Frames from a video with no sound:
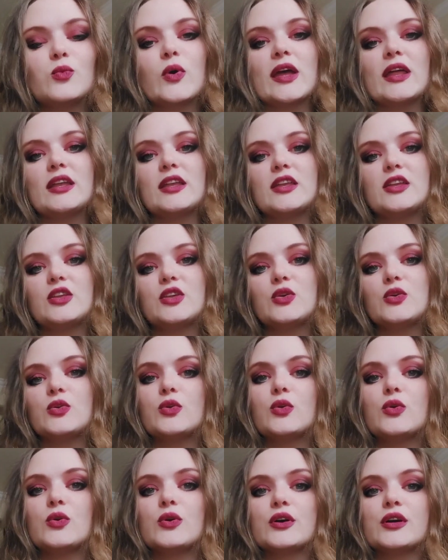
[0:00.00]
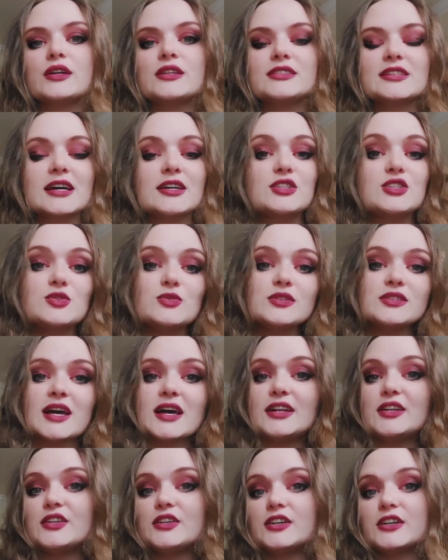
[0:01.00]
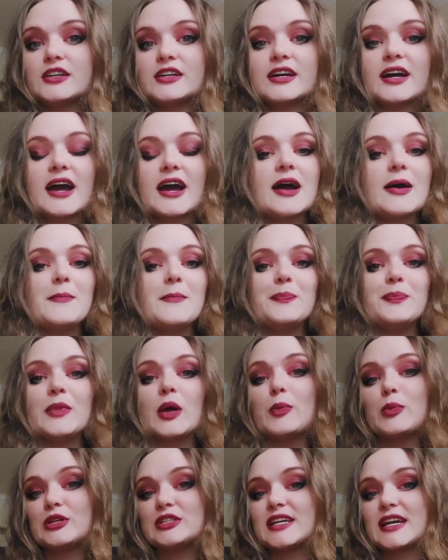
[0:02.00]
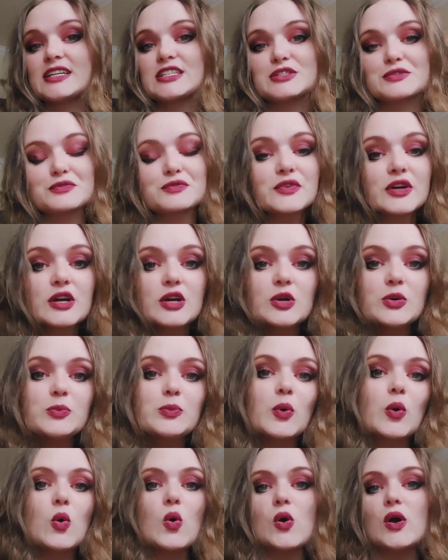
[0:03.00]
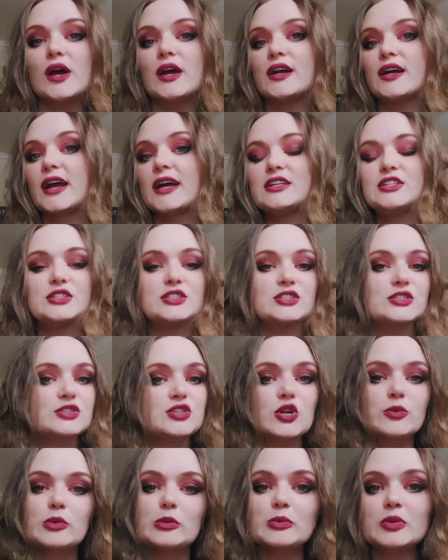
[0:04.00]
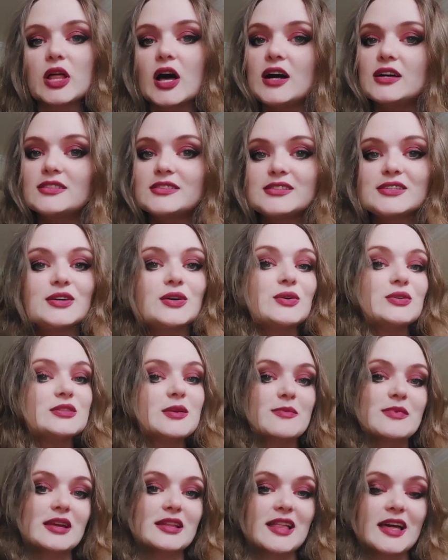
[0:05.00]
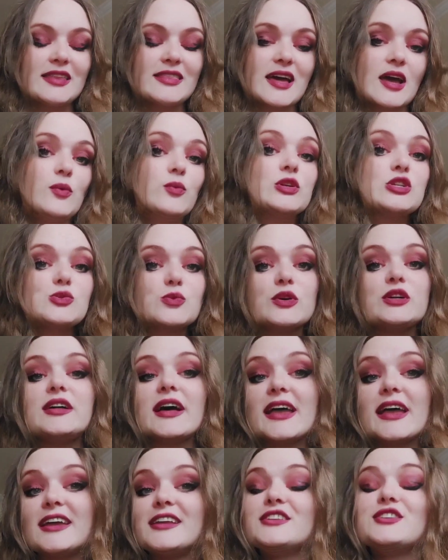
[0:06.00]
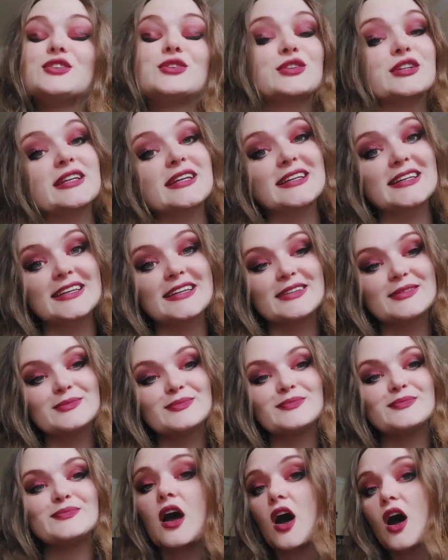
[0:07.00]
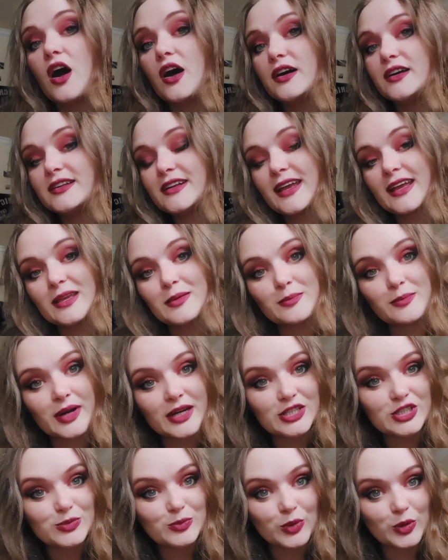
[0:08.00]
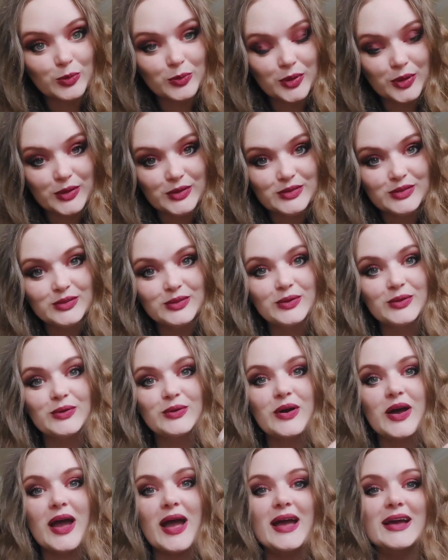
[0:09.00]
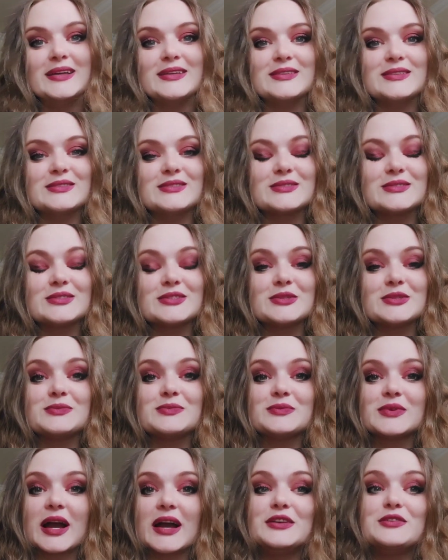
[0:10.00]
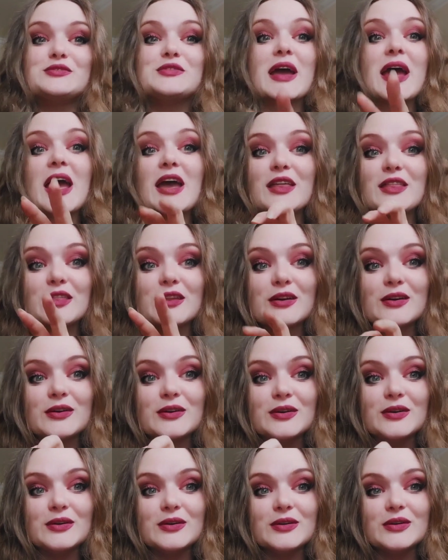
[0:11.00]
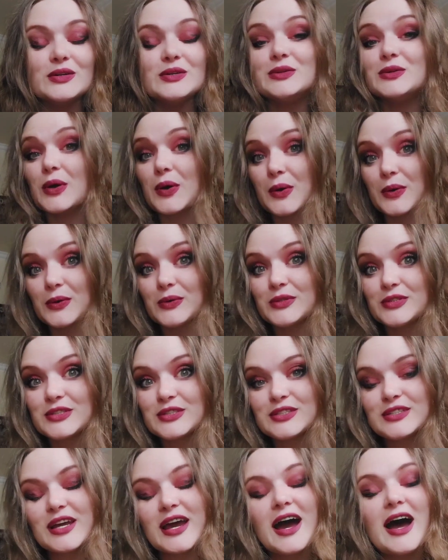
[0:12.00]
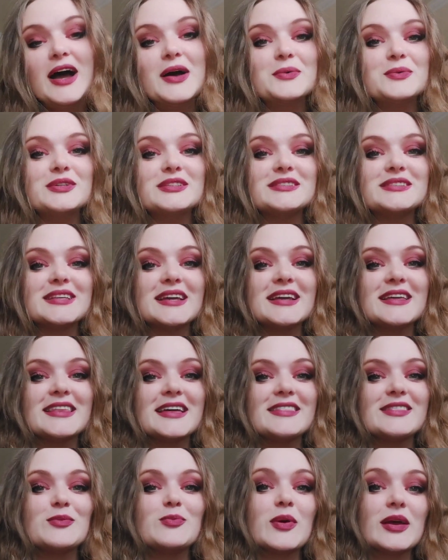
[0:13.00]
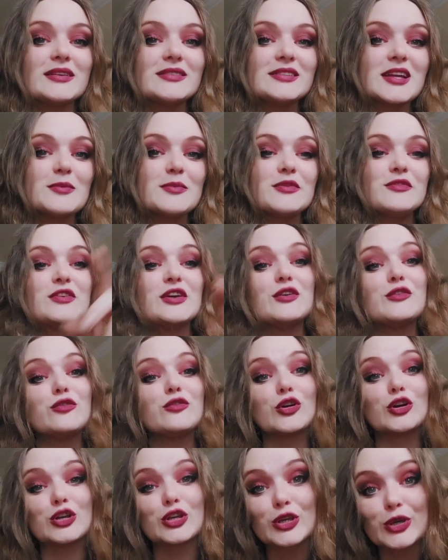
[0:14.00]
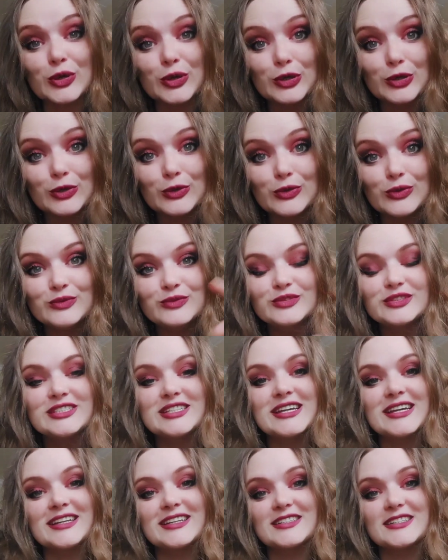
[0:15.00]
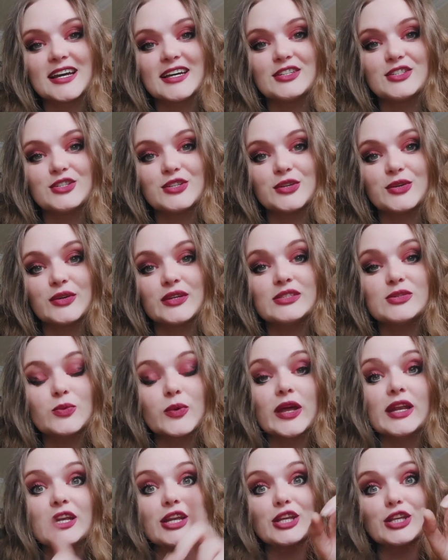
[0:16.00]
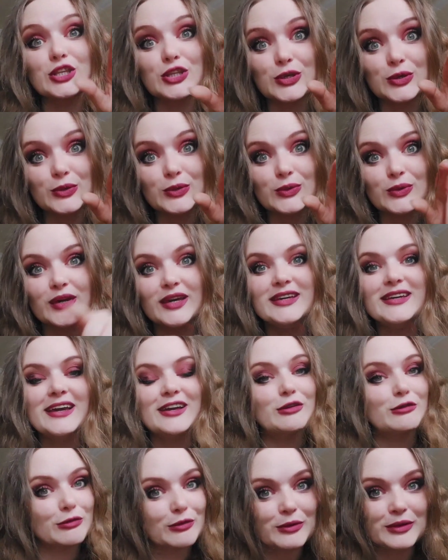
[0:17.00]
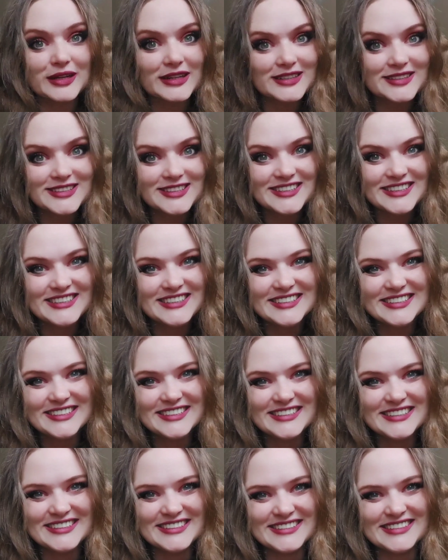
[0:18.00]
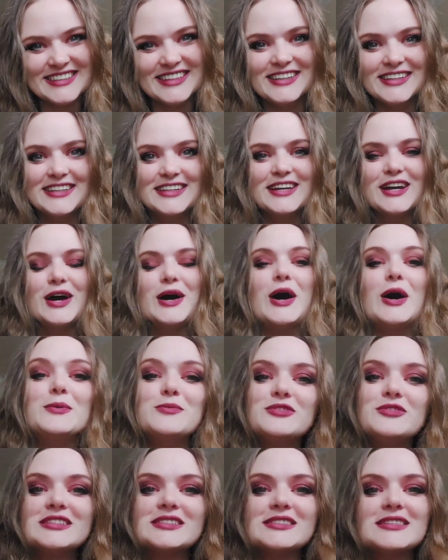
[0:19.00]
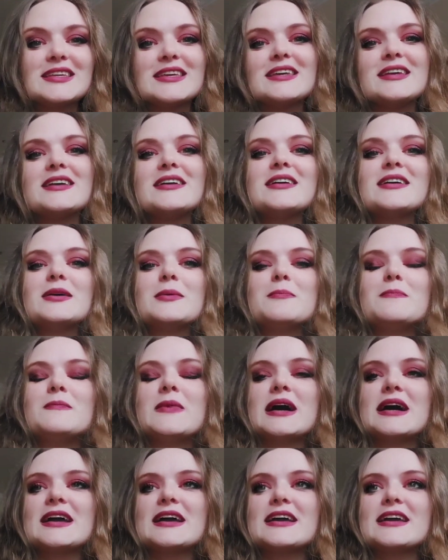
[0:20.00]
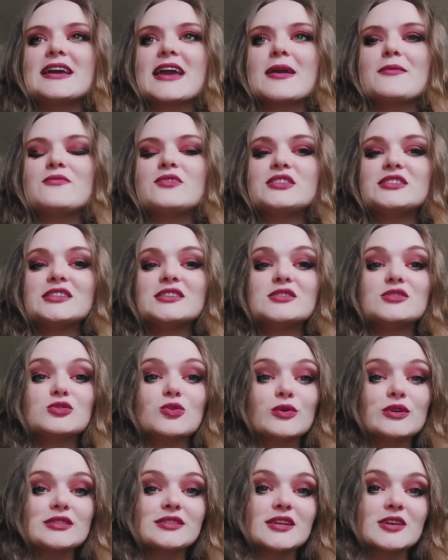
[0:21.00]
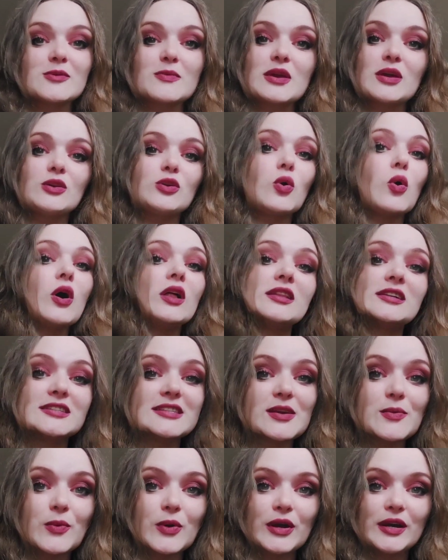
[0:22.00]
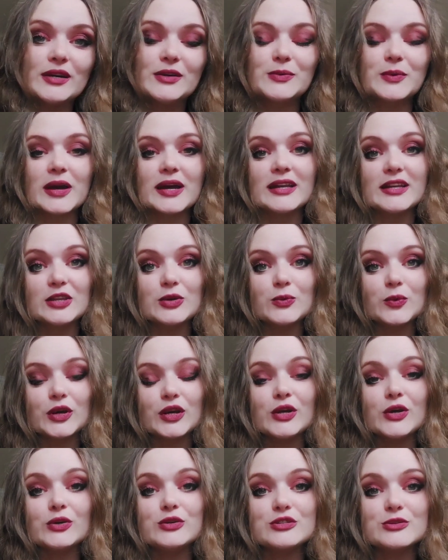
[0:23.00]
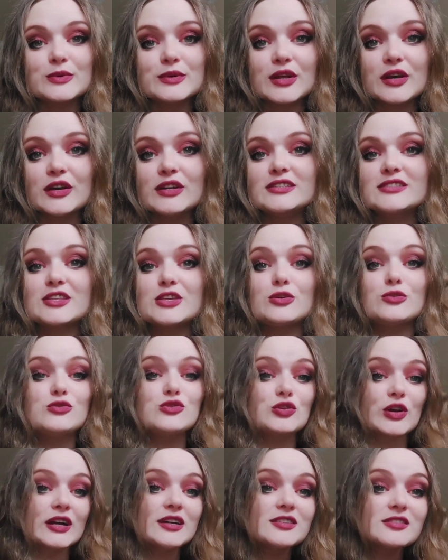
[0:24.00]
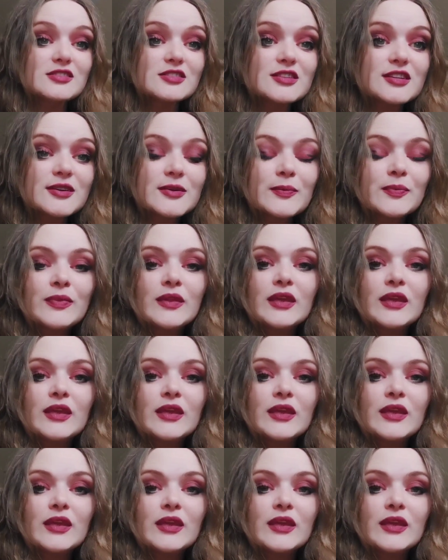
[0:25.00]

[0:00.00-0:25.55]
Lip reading: when your tattoo is under a protective film or a dermal plaster or something like that, which will aid your healing. On a much more personal and kind of ethical note, I would say that the best time of year for you to get a tattoo is when you can afford it. Obviously, my emphasis is always going to be on quality work, right? You want to go to an artist that you trust,